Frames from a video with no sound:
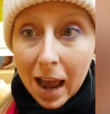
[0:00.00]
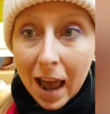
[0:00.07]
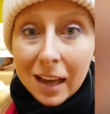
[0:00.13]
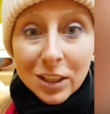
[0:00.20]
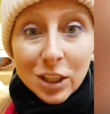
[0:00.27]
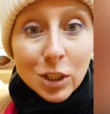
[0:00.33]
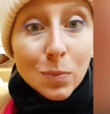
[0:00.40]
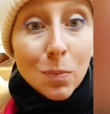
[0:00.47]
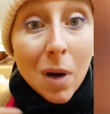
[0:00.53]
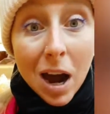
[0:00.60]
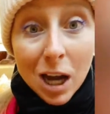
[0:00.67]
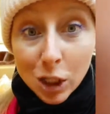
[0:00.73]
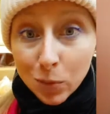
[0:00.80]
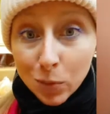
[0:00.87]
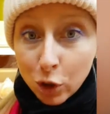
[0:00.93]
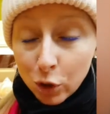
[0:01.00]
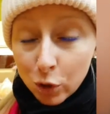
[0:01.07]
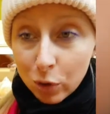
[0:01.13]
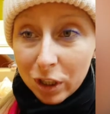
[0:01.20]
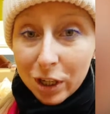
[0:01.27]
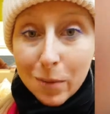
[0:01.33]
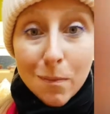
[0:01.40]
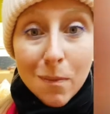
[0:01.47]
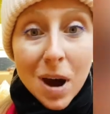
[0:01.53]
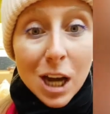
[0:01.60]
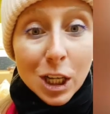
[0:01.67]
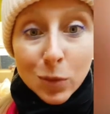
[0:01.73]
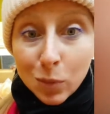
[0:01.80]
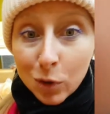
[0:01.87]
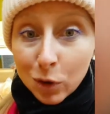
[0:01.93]
has much more sugar,
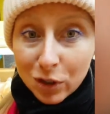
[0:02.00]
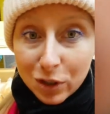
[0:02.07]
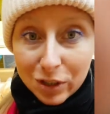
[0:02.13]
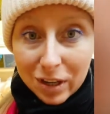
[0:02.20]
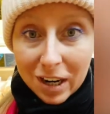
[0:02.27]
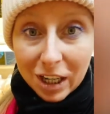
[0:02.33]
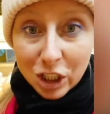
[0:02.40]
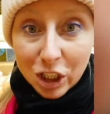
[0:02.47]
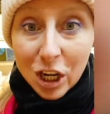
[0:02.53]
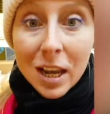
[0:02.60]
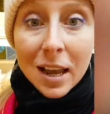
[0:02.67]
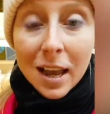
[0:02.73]
much more starch,